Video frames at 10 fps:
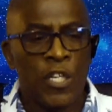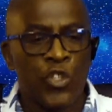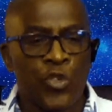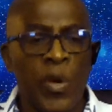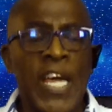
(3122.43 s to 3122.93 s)

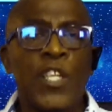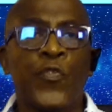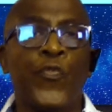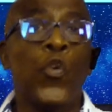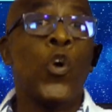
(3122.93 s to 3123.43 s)

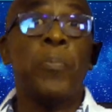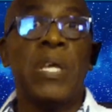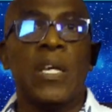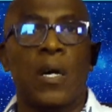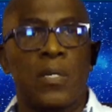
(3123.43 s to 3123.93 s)

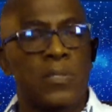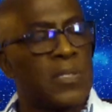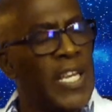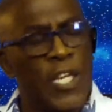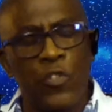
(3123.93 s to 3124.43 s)
transforming
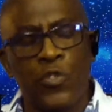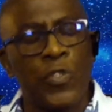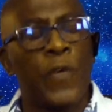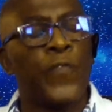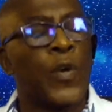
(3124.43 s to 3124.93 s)
us
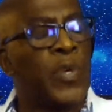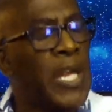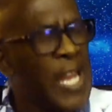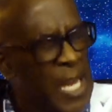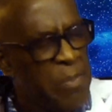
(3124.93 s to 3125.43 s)
into the
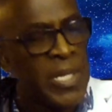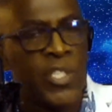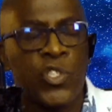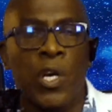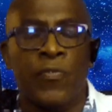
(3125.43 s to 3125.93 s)
very
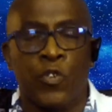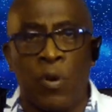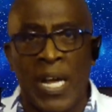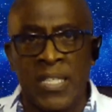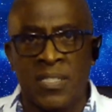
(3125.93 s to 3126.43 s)
image of
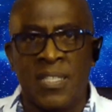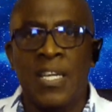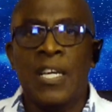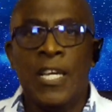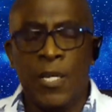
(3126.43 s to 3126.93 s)
Christ
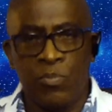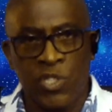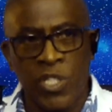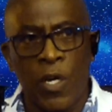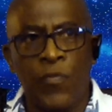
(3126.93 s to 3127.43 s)

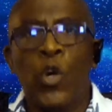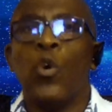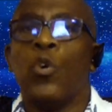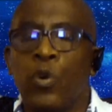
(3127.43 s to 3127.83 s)
himself,